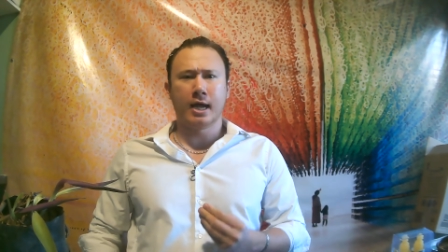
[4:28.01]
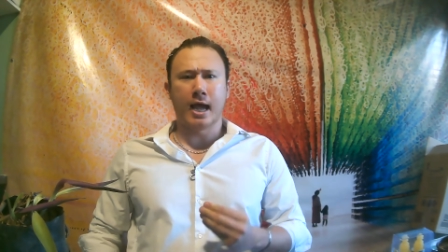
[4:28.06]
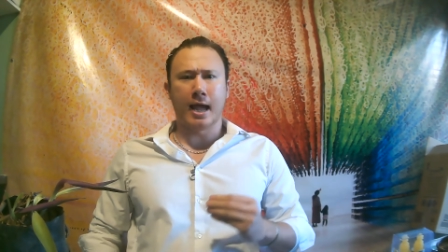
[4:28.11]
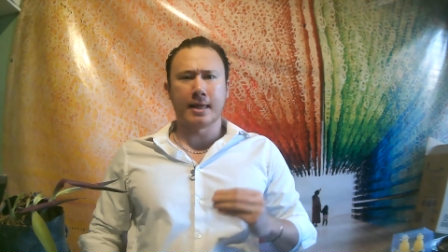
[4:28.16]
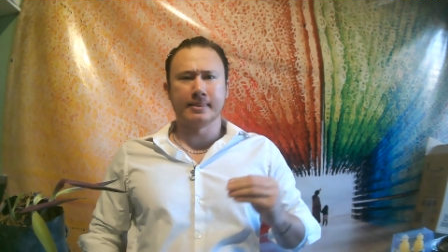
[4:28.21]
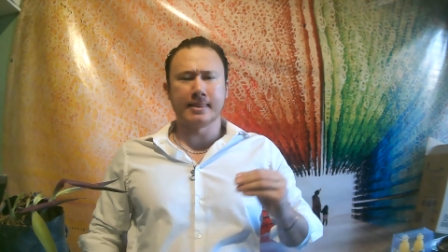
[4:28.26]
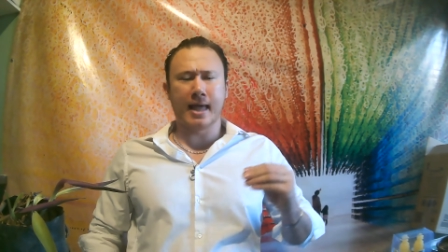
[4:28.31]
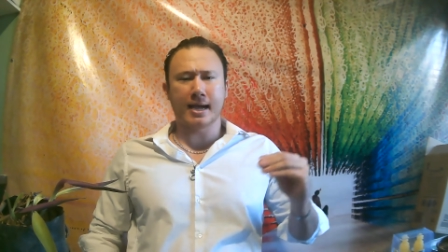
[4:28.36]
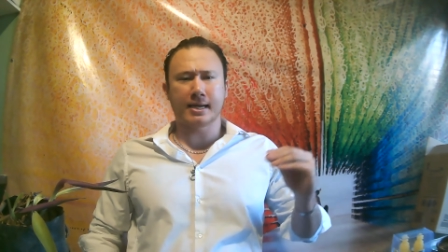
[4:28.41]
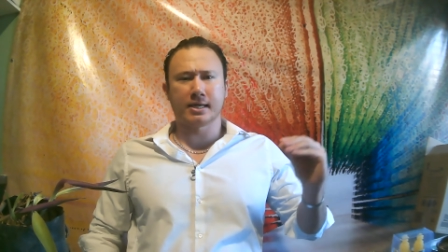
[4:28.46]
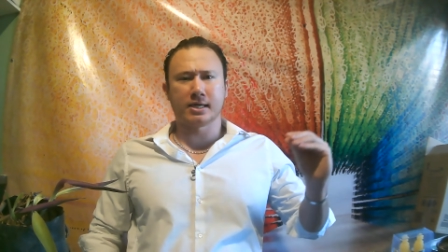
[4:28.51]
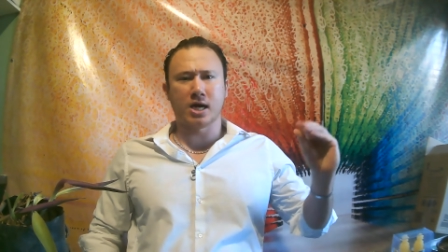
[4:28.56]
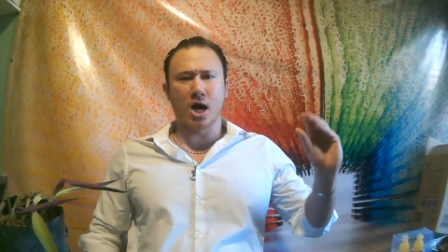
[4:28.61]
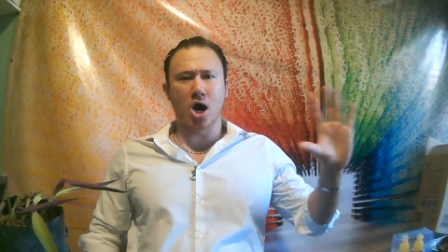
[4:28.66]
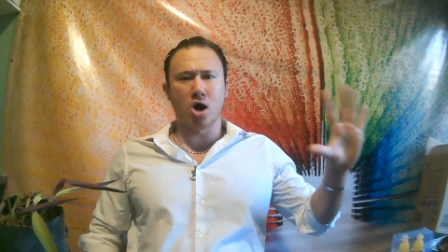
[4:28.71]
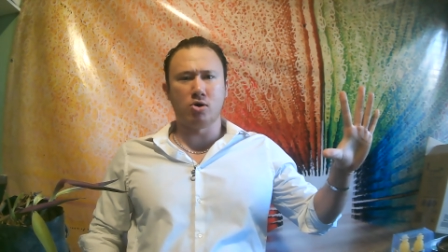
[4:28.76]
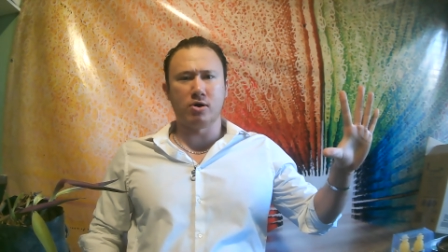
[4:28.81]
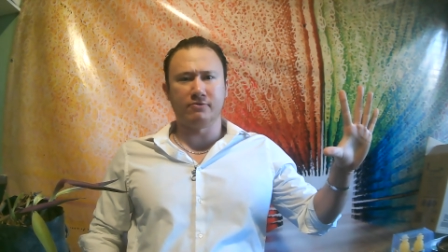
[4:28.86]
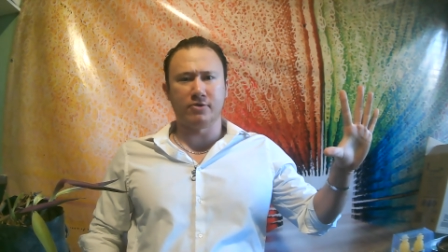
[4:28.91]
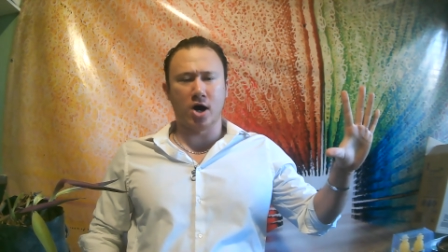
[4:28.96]
and let go
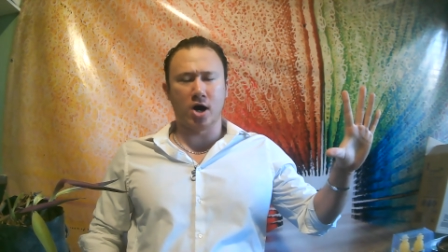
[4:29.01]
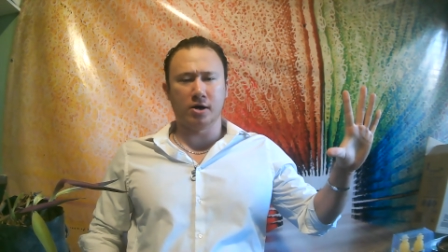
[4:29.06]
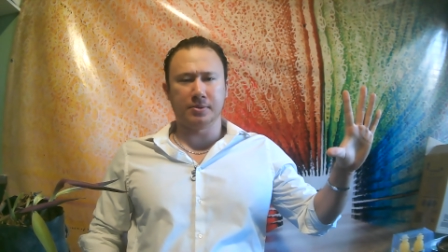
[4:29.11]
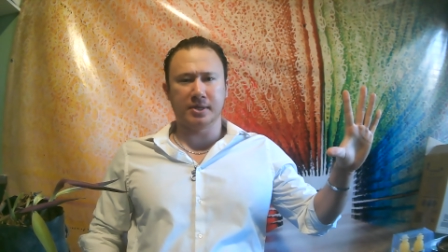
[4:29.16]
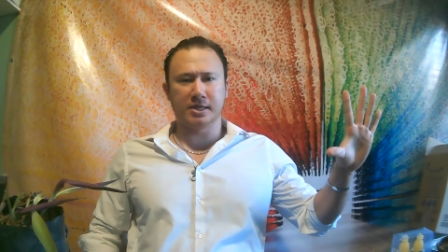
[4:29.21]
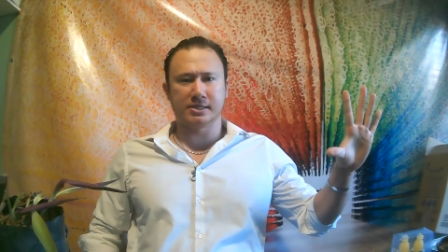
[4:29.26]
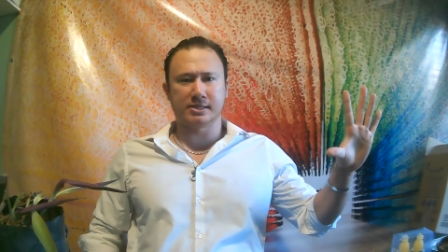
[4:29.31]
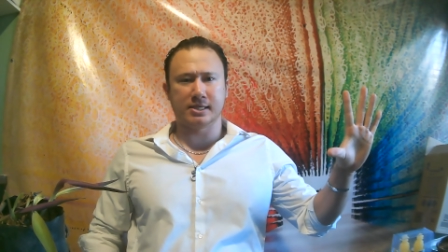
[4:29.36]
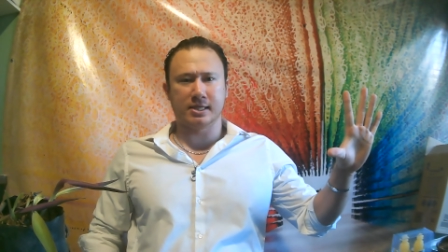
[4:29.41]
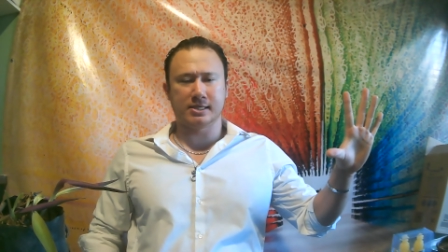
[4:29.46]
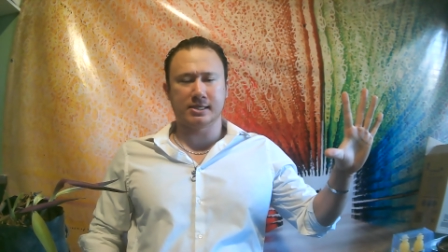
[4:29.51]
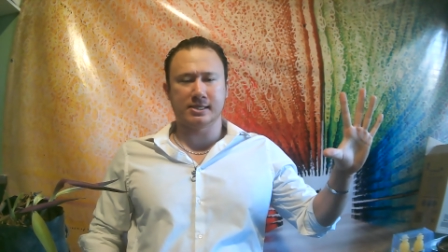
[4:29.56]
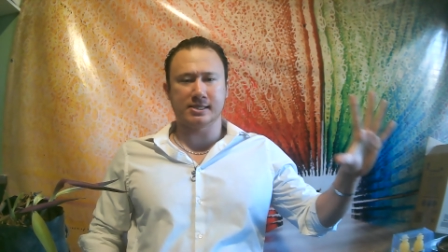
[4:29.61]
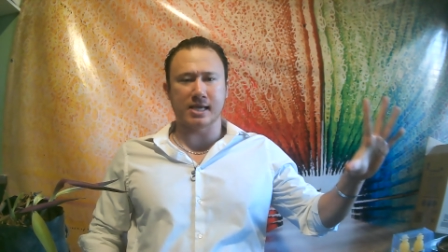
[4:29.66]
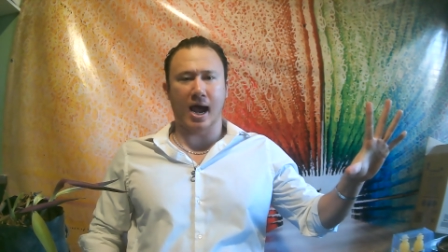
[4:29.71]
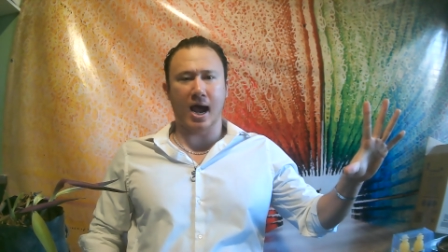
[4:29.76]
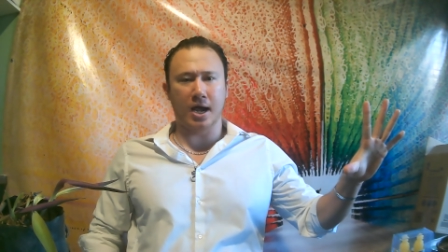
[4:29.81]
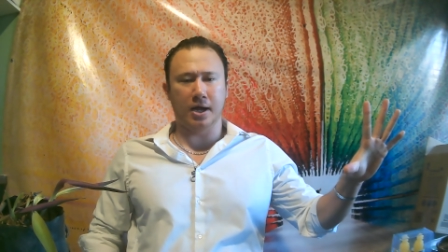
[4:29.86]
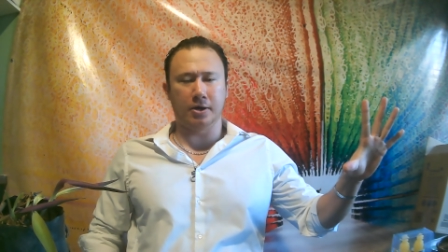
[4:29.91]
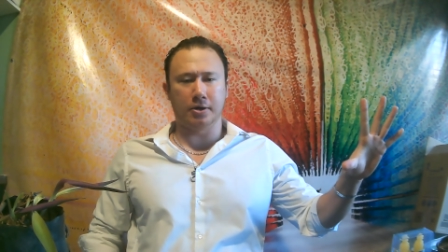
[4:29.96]
of all these
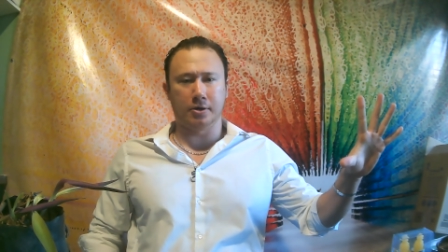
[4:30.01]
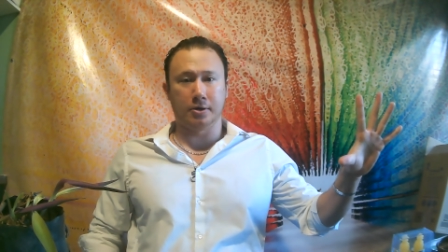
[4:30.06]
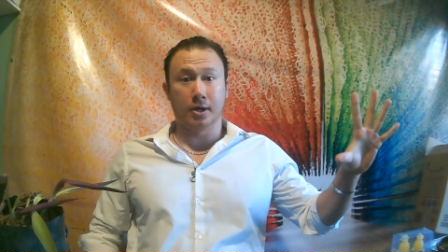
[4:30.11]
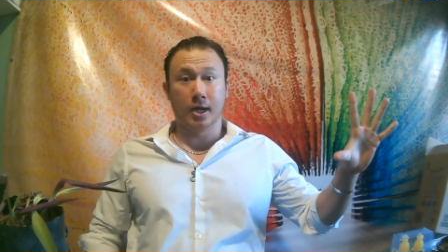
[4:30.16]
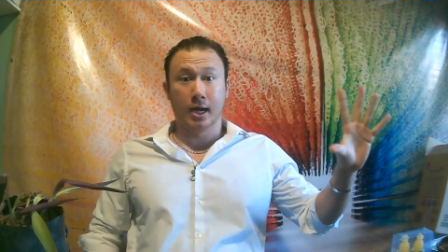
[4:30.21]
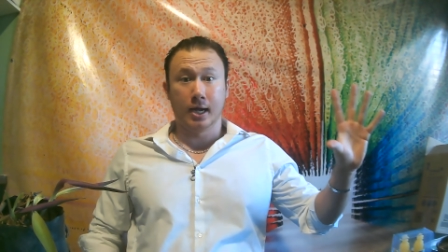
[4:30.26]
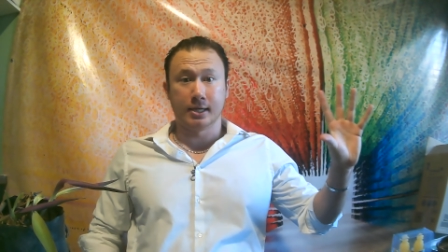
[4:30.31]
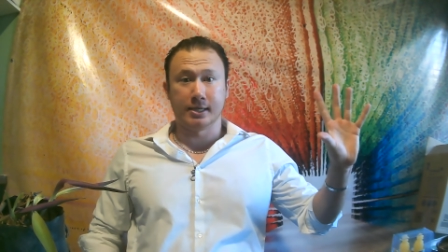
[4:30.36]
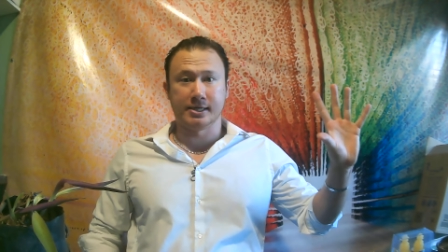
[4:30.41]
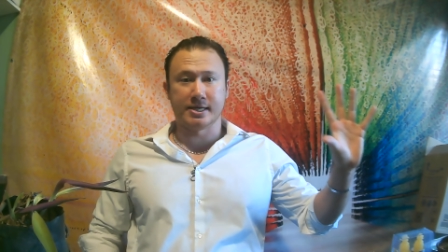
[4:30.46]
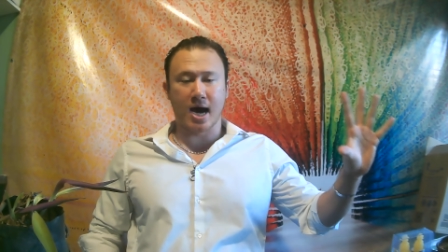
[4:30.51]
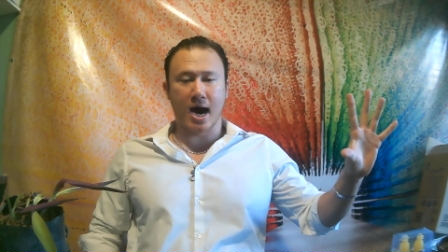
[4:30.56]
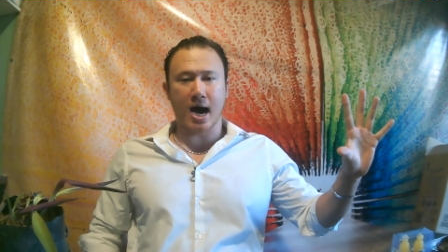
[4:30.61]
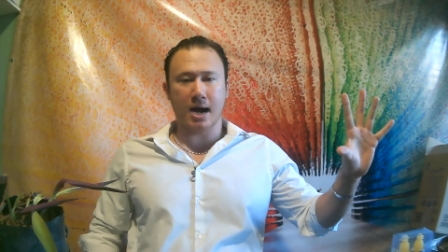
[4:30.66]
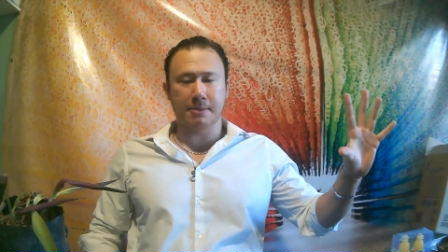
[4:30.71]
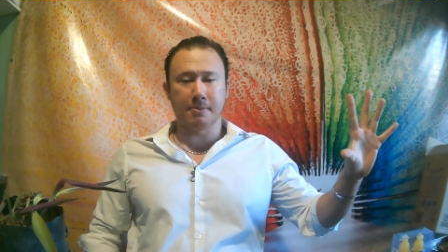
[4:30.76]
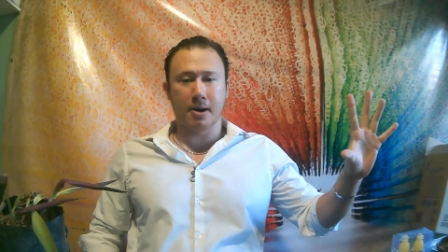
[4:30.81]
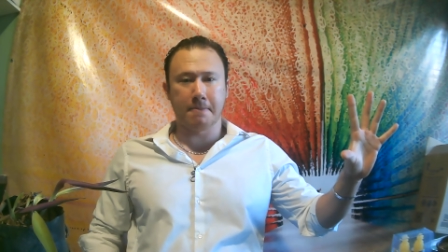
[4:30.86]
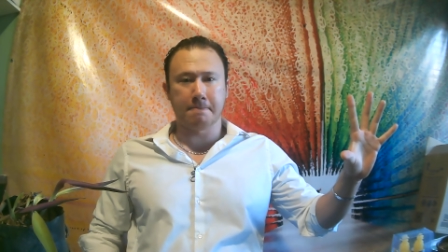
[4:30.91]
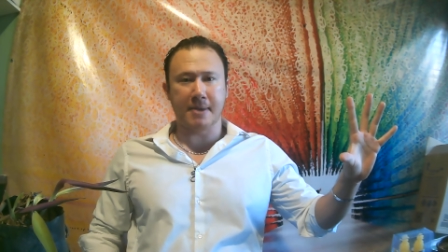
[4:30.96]
societal
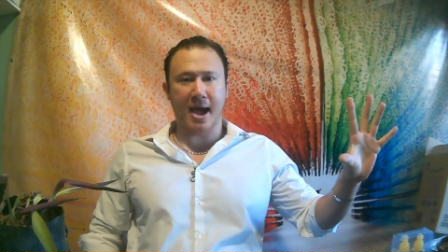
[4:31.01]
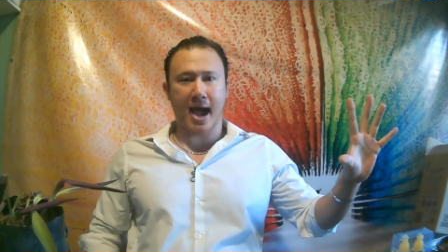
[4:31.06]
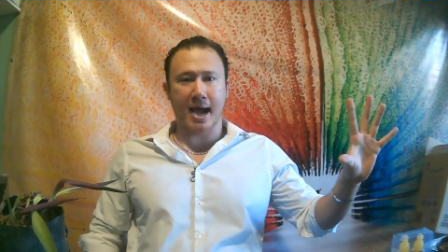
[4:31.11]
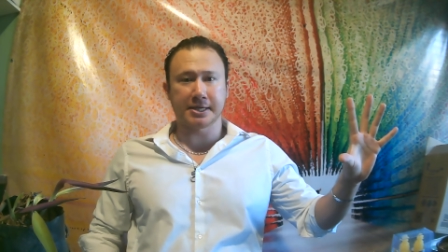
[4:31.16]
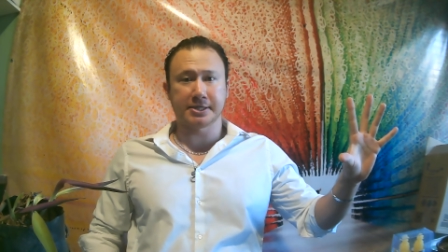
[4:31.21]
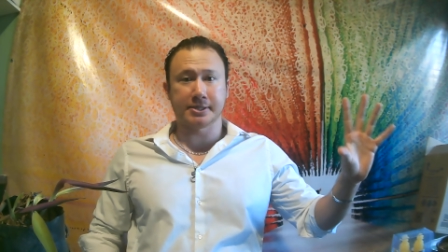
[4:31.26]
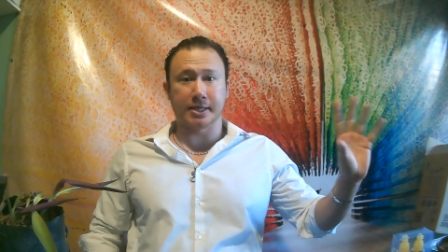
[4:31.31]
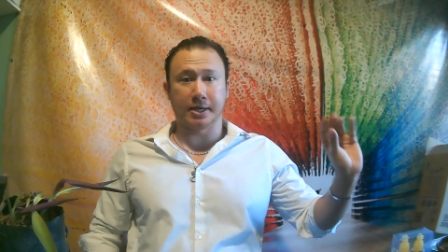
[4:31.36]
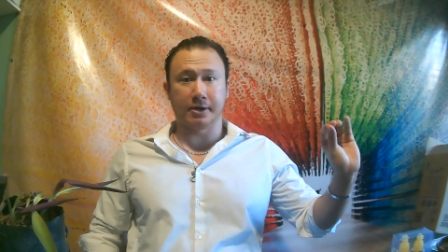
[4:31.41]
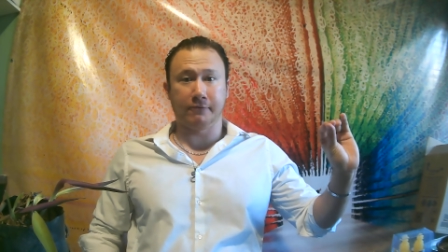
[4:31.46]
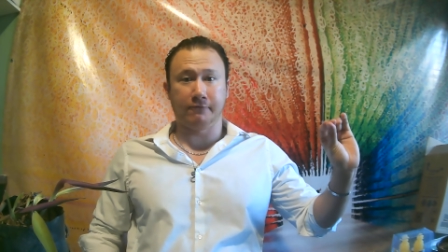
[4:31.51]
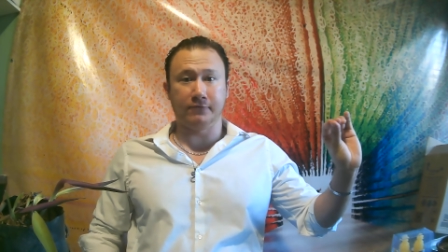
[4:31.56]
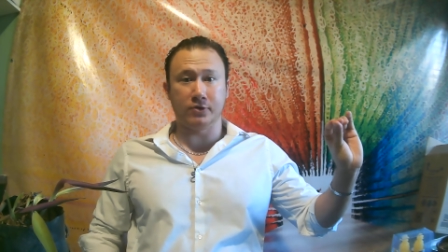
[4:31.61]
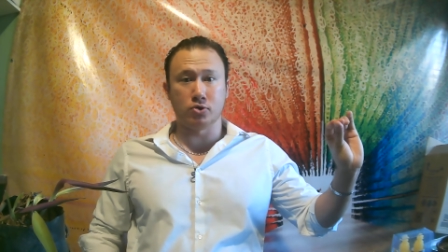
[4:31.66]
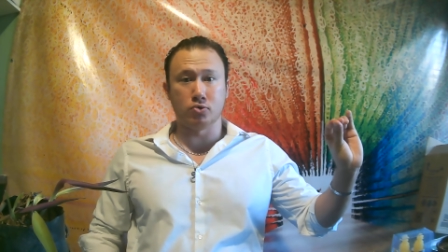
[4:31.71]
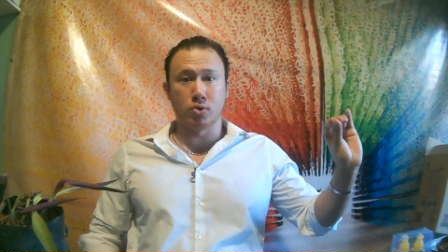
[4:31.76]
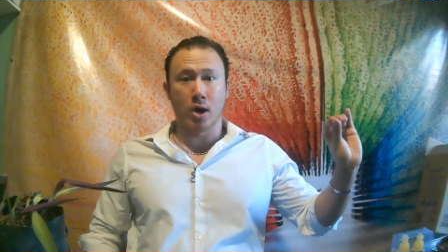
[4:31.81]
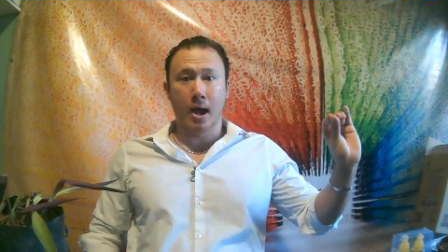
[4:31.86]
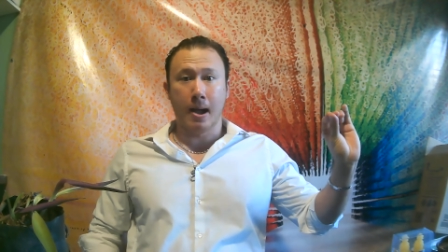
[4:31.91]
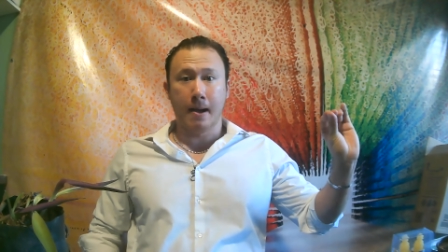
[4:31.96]
dogma masks that a few